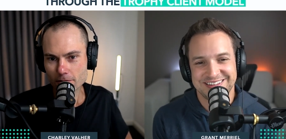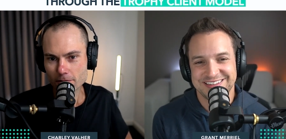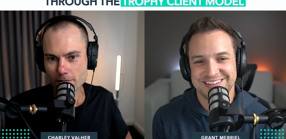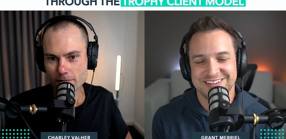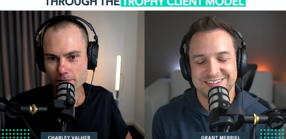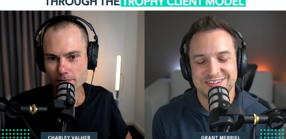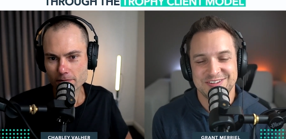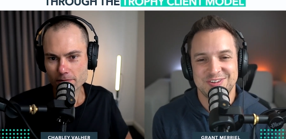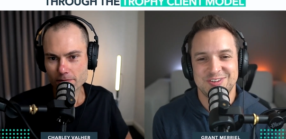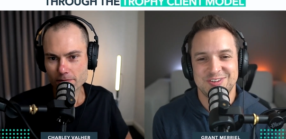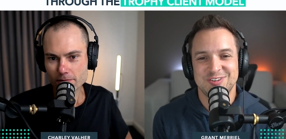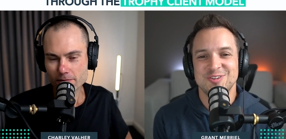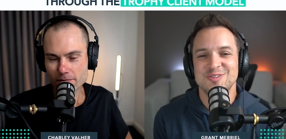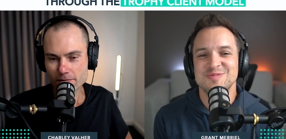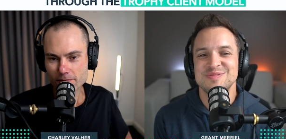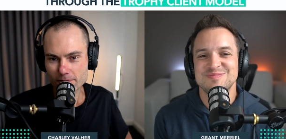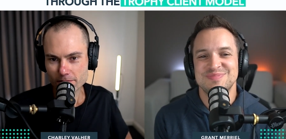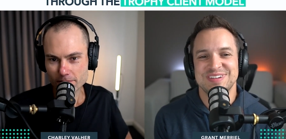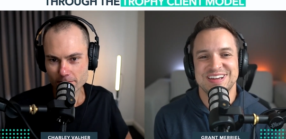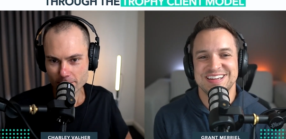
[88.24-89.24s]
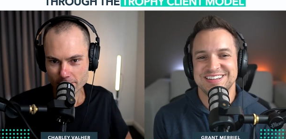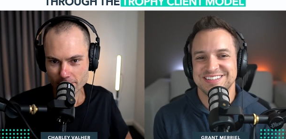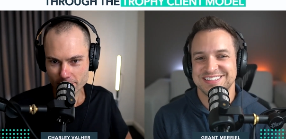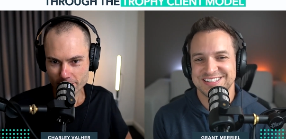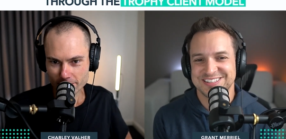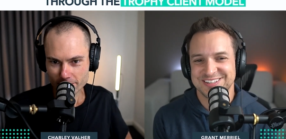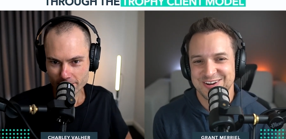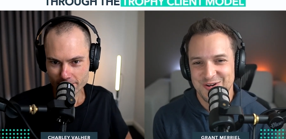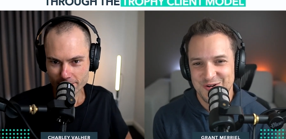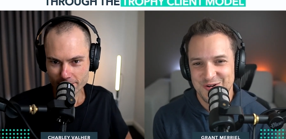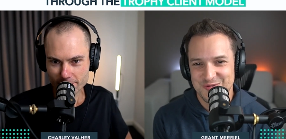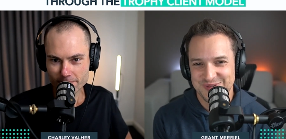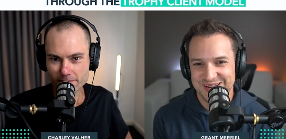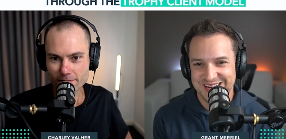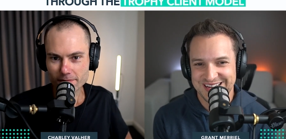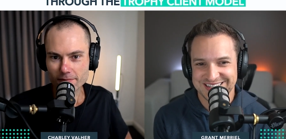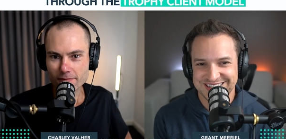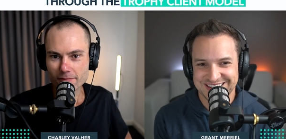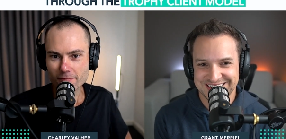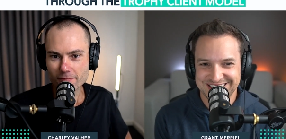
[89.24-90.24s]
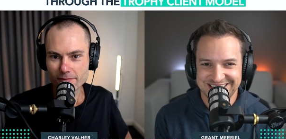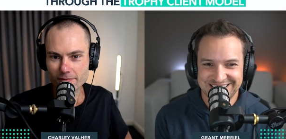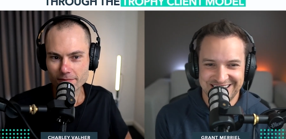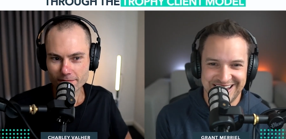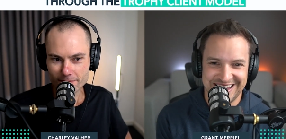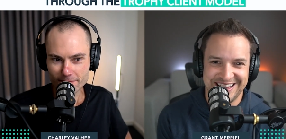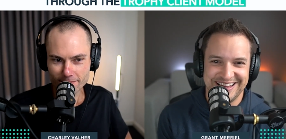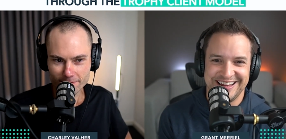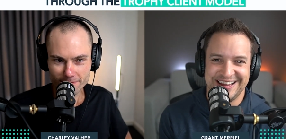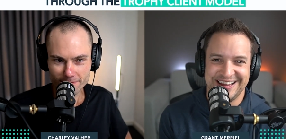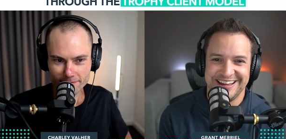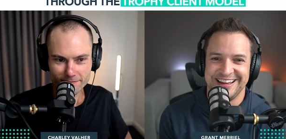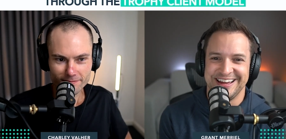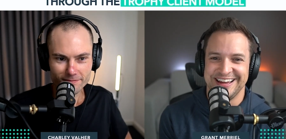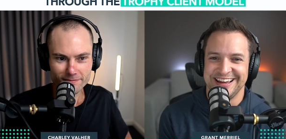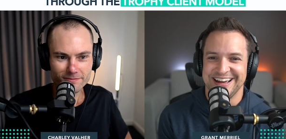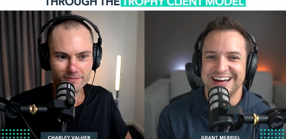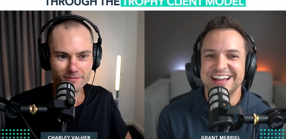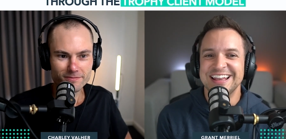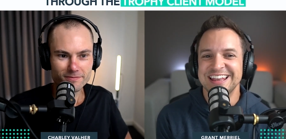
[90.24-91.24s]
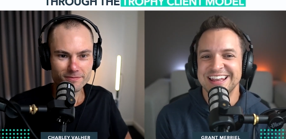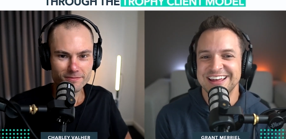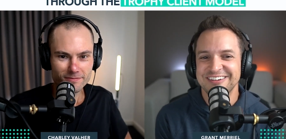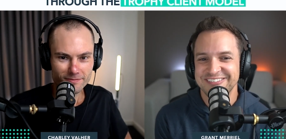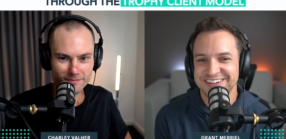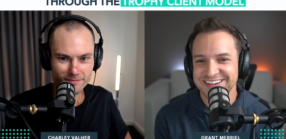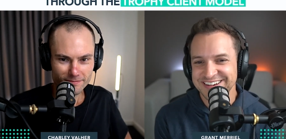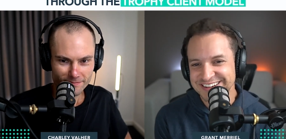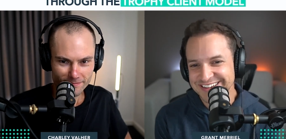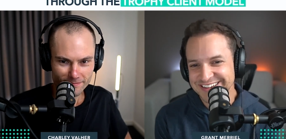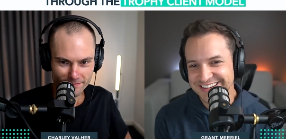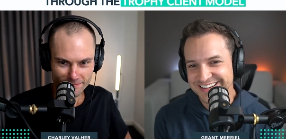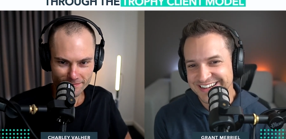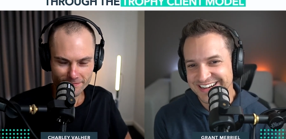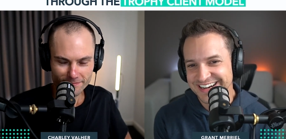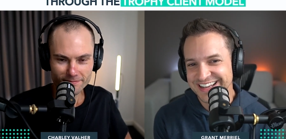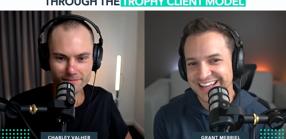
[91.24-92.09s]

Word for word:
Speaker 1: Human beings are so amazing. I love it. I